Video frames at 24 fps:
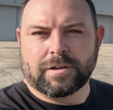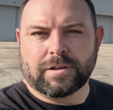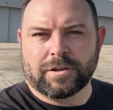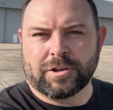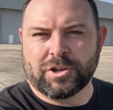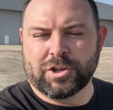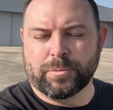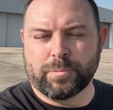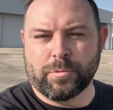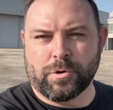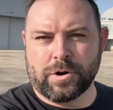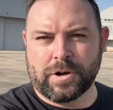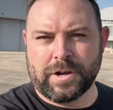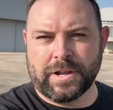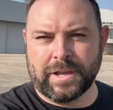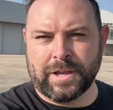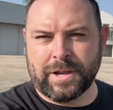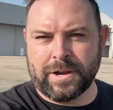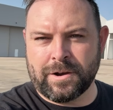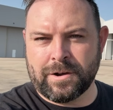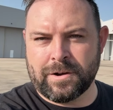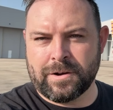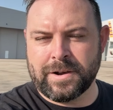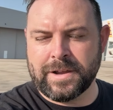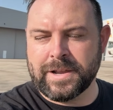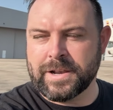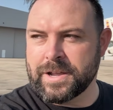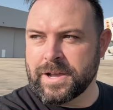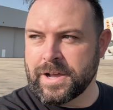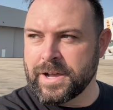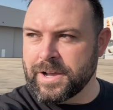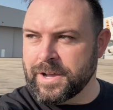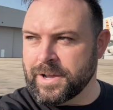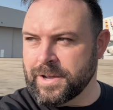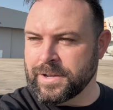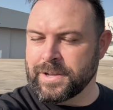Good morning here in
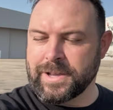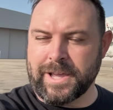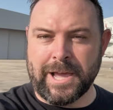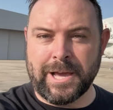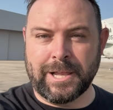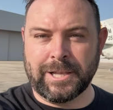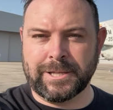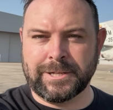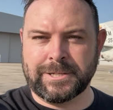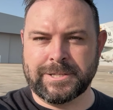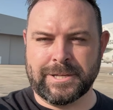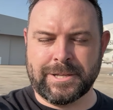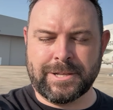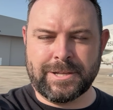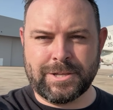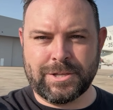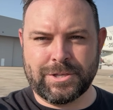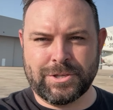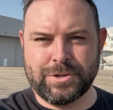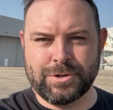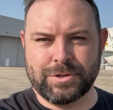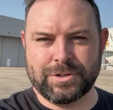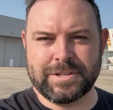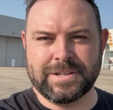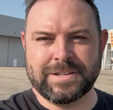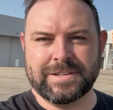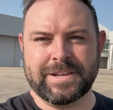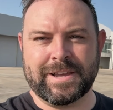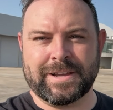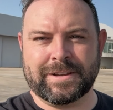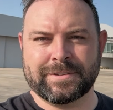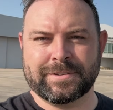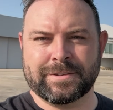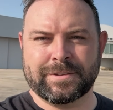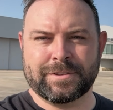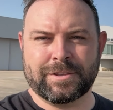Ellington, Houston,
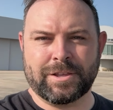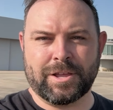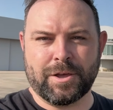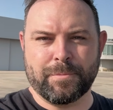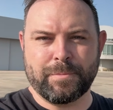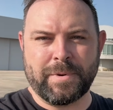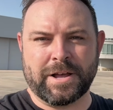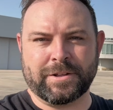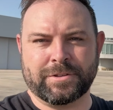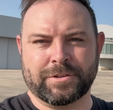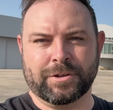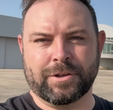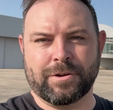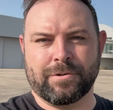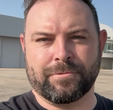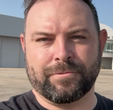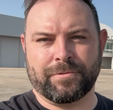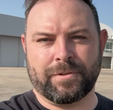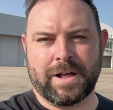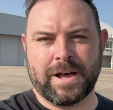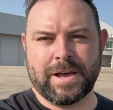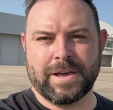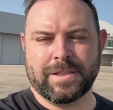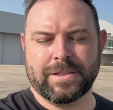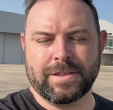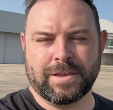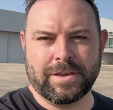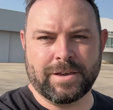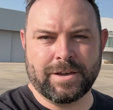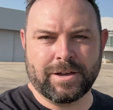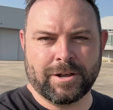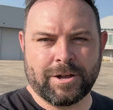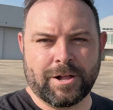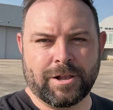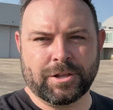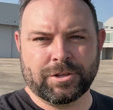Texas. About to go fly
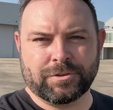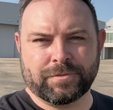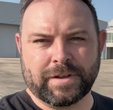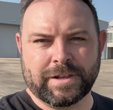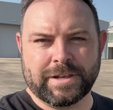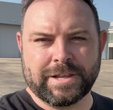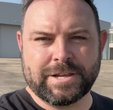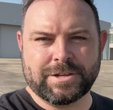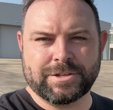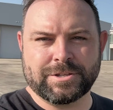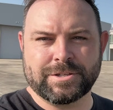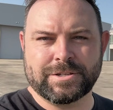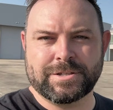the Collings Foundation's